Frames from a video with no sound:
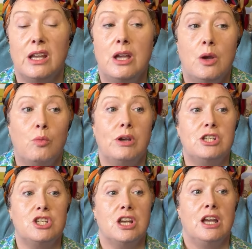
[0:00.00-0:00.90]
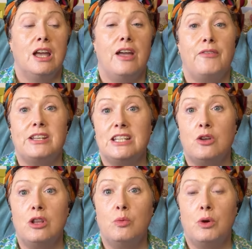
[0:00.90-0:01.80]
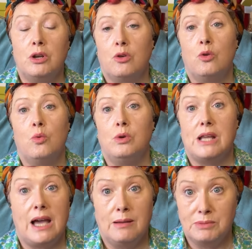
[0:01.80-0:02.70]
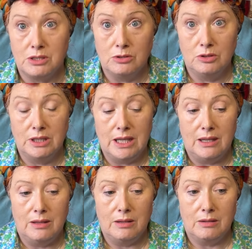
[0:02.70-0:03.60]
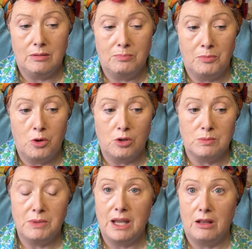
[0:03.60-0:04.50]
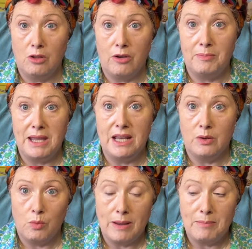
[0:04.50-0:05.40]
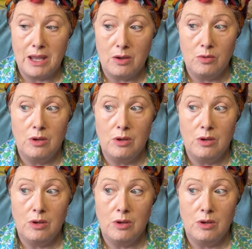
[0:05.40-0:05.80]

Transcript: which if I did all in one go would absolutely cause me a lot of pain and wipe me out,